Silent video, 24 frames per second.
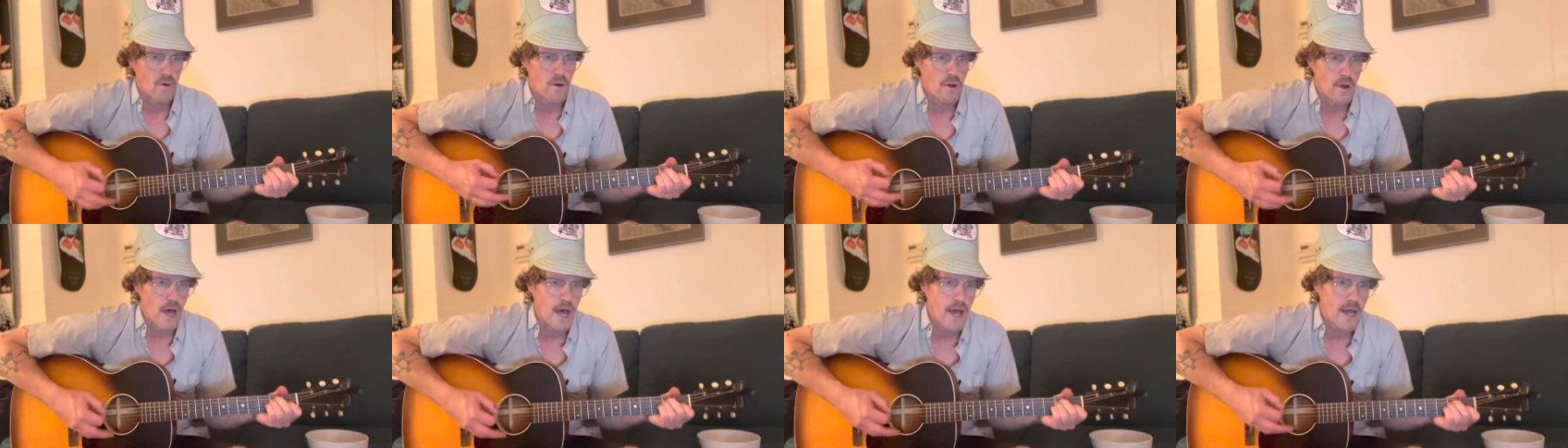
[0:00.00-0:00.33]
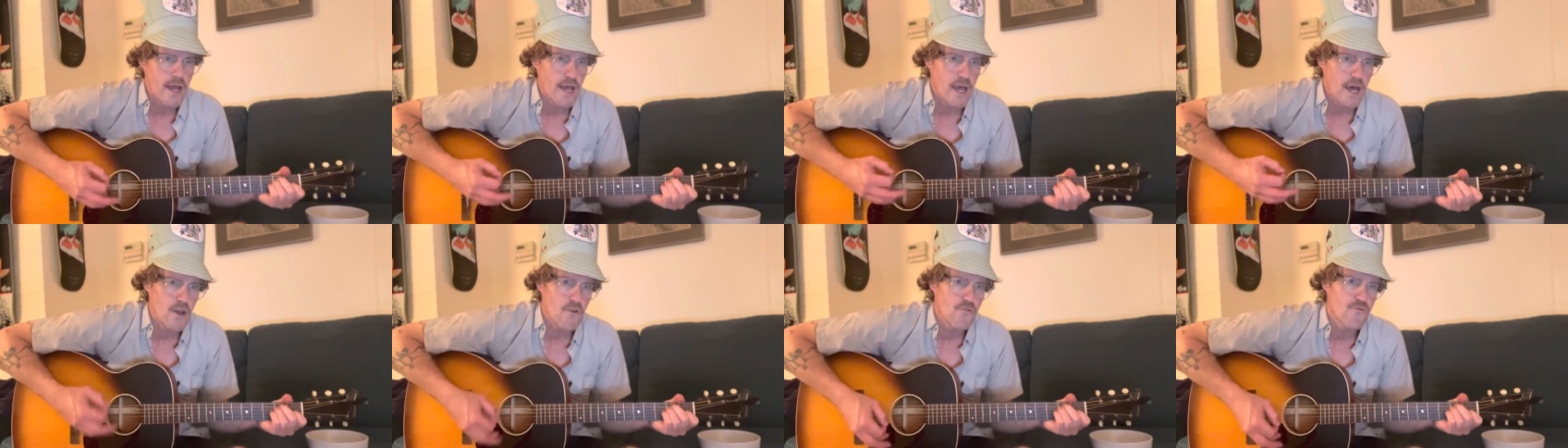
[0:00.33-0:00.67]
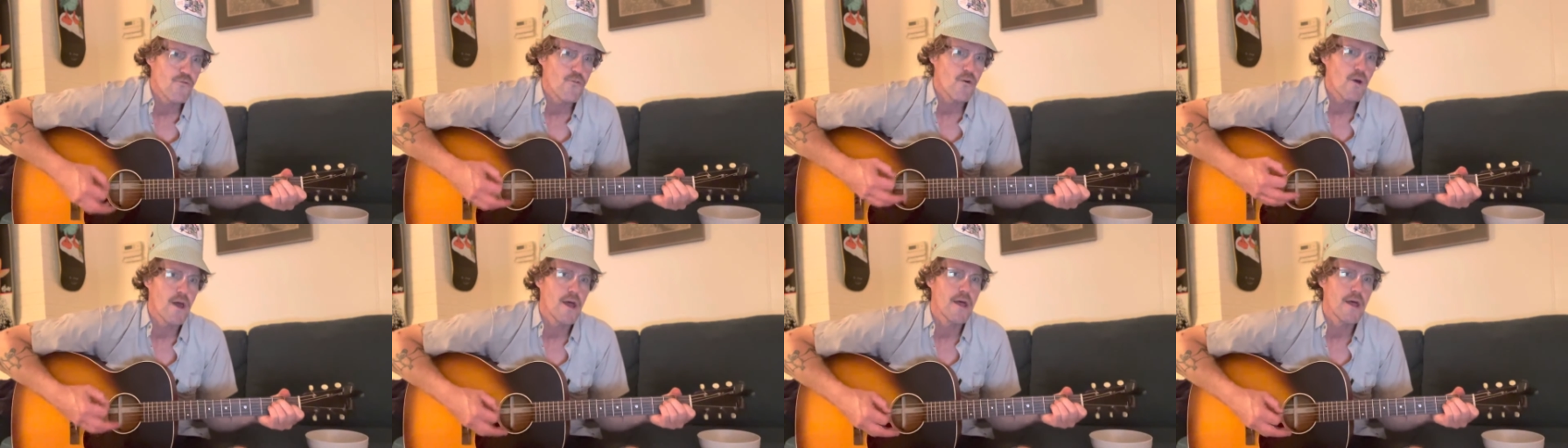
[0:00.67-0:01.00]
I got
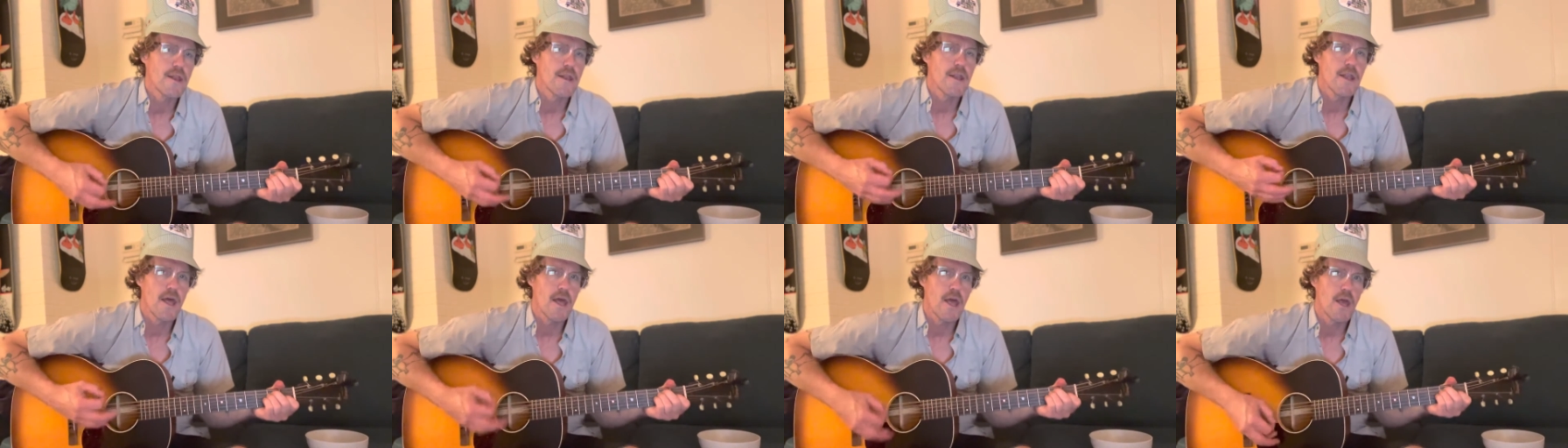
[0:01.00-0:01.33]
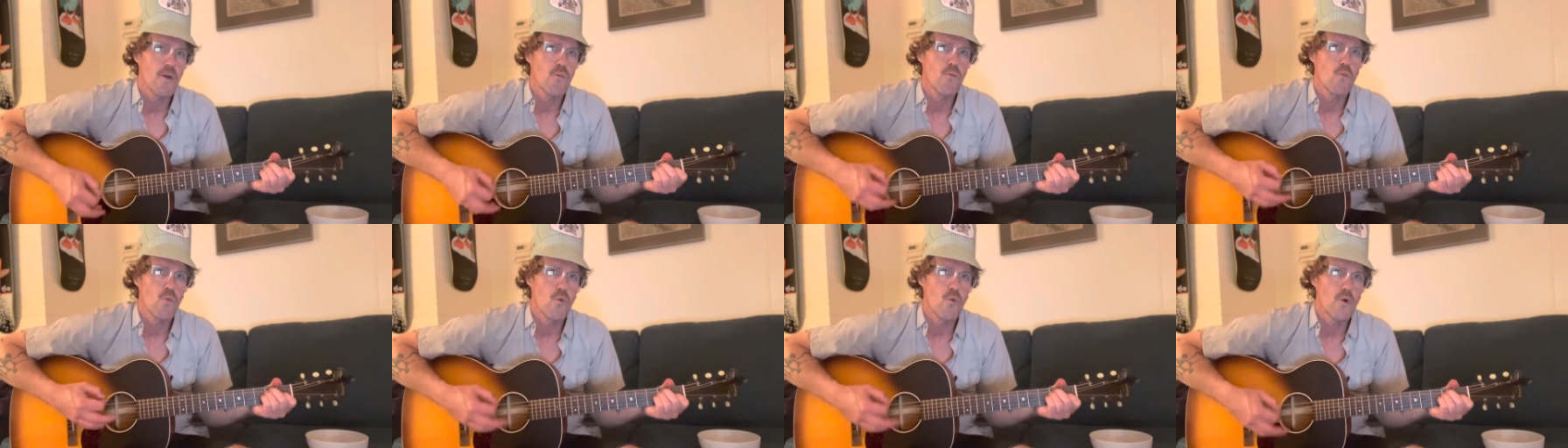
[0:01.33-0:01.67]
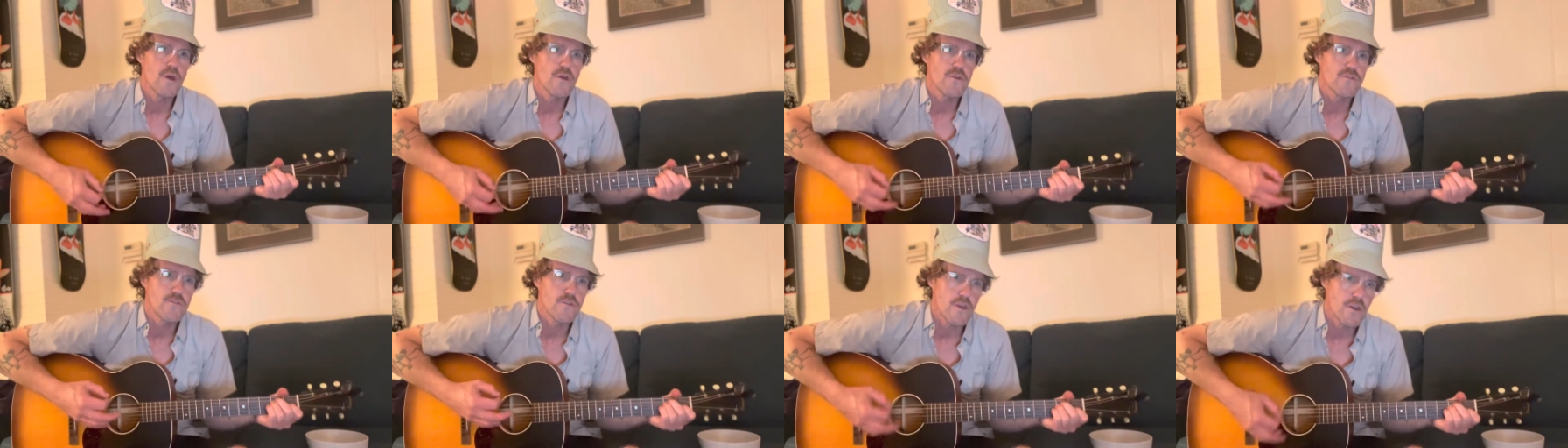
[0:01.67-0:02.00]
a friend named
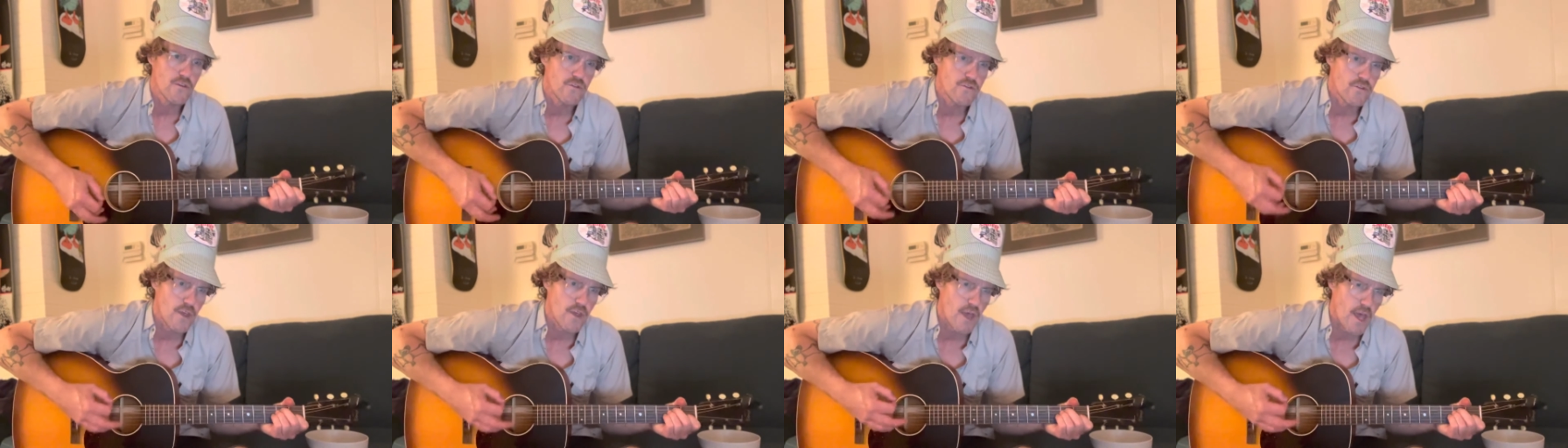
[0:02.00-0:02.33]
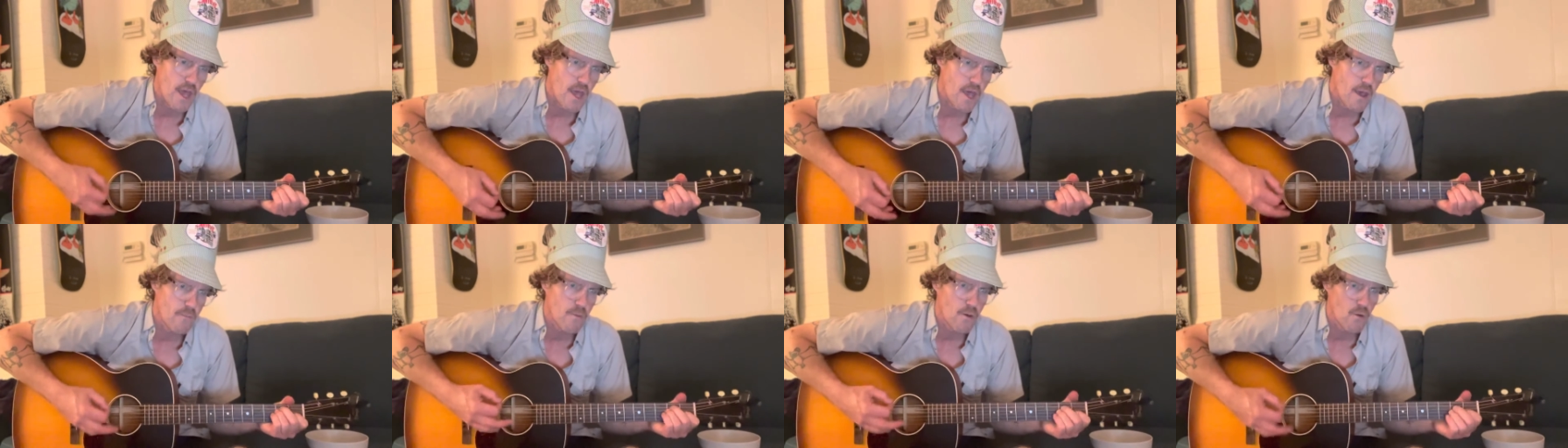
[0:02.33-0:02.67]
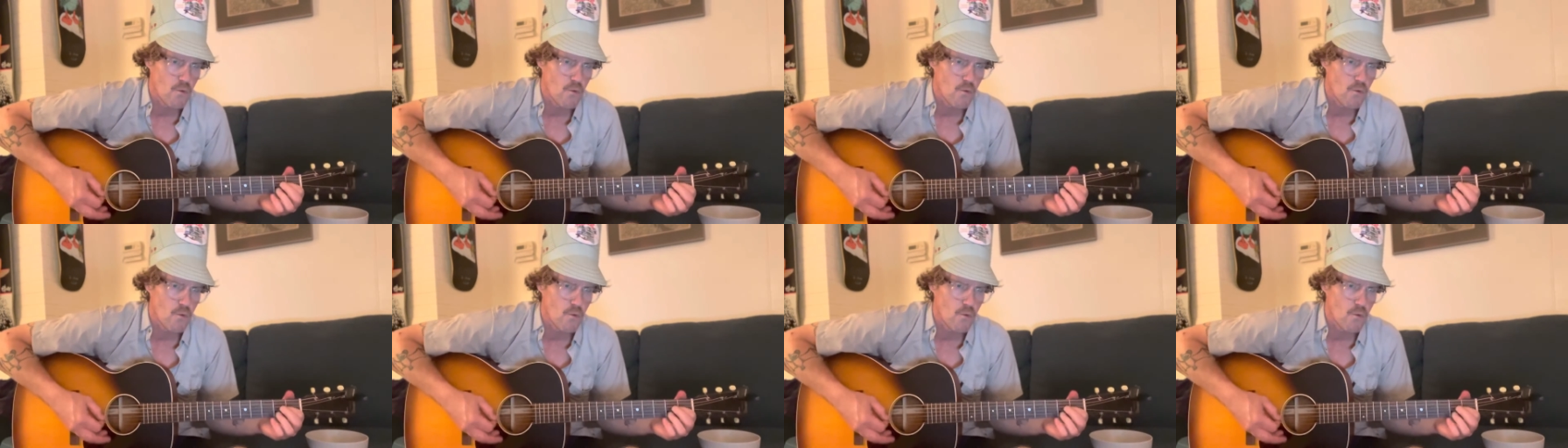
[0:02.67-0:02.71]
Whiskey Sam.